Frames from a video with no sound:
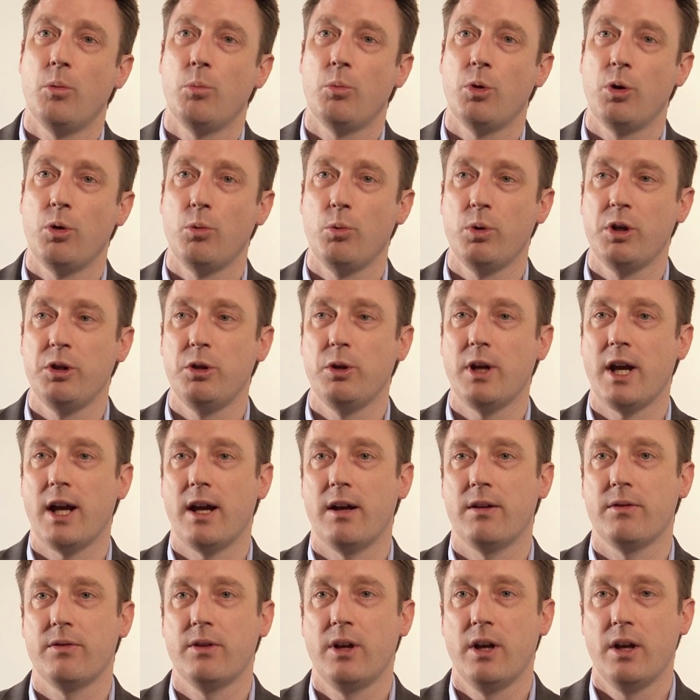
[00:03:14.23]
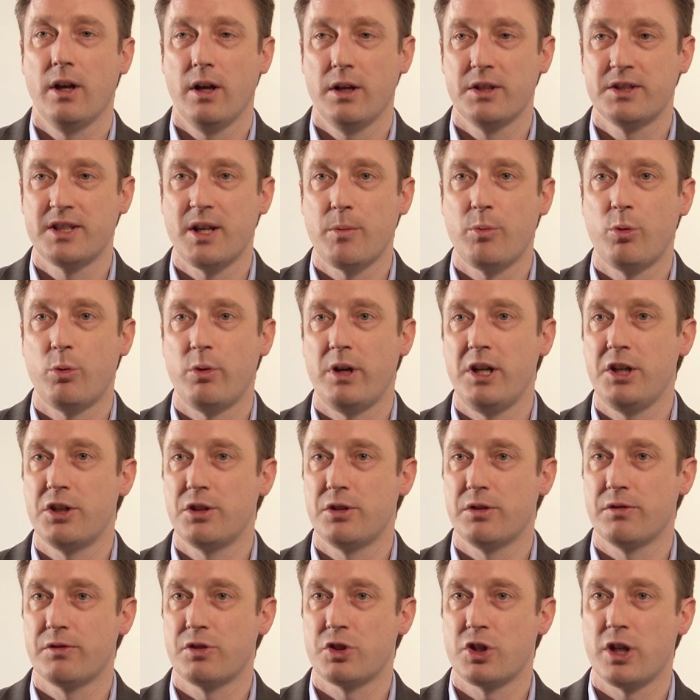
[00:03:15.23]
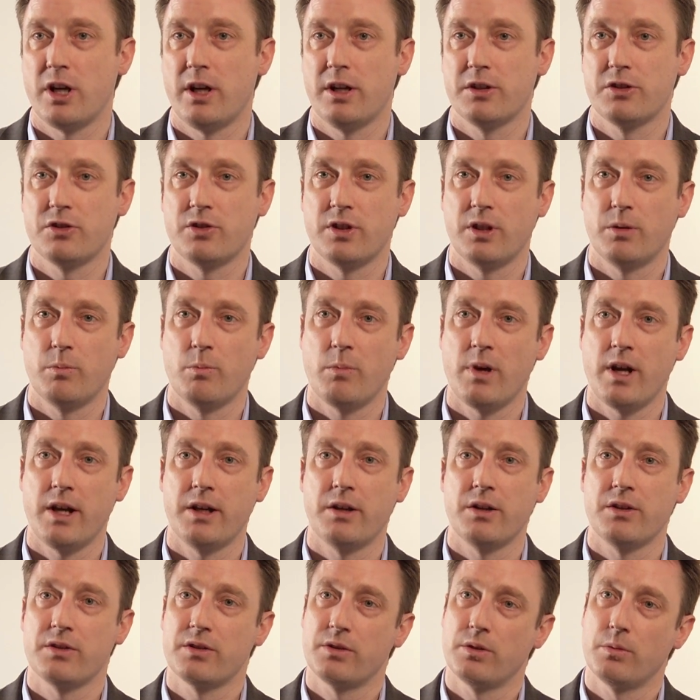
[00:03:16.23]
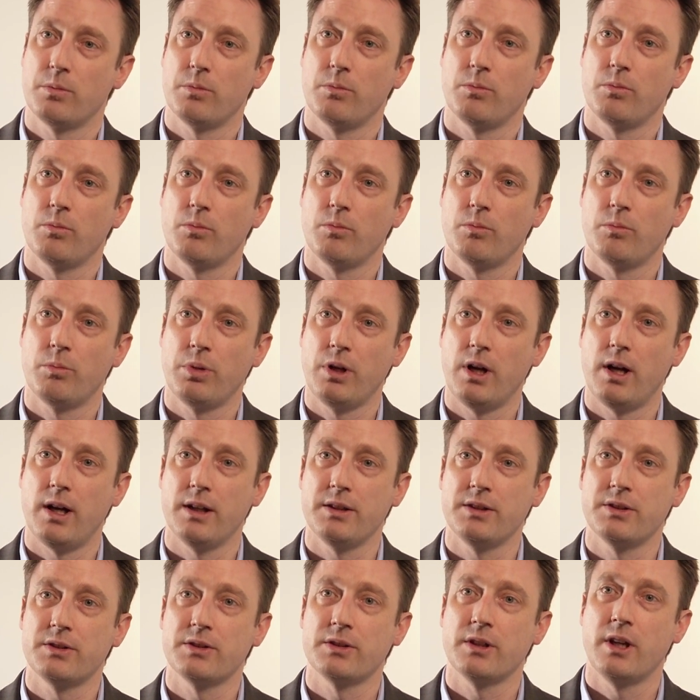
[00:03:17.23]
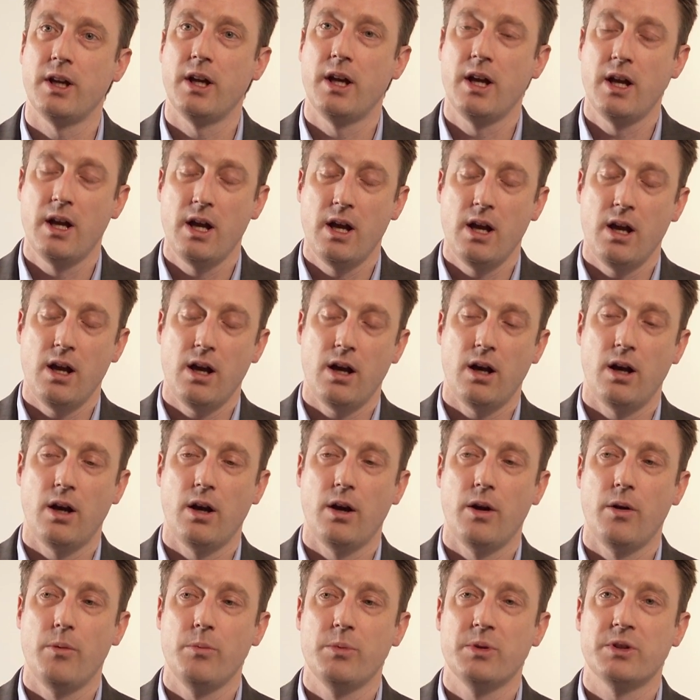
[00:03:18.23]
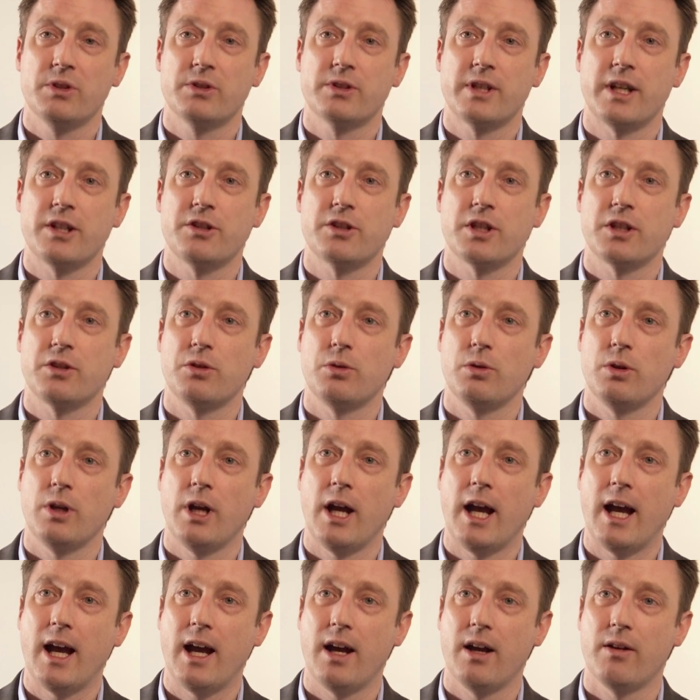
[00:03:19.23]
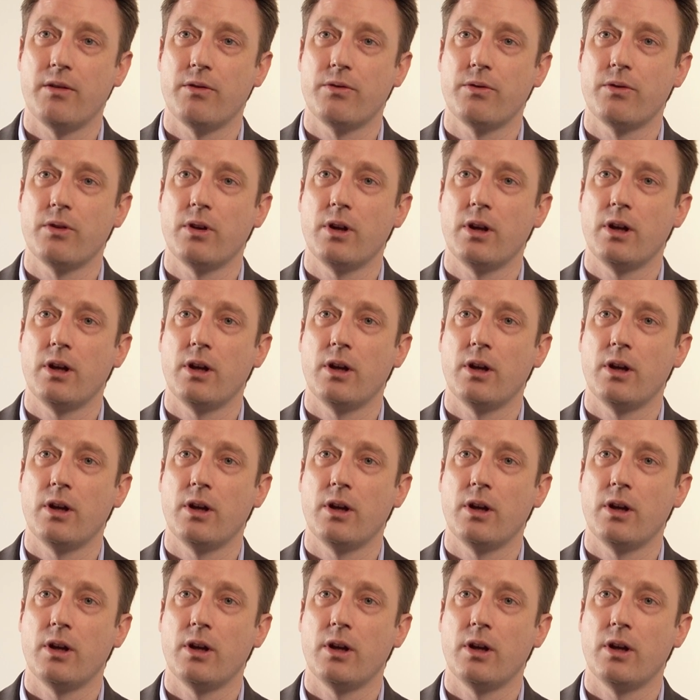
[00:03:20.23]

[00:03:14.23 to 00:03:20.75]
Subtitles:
but where you have a separation of charge, say a minus and a plus, such that you have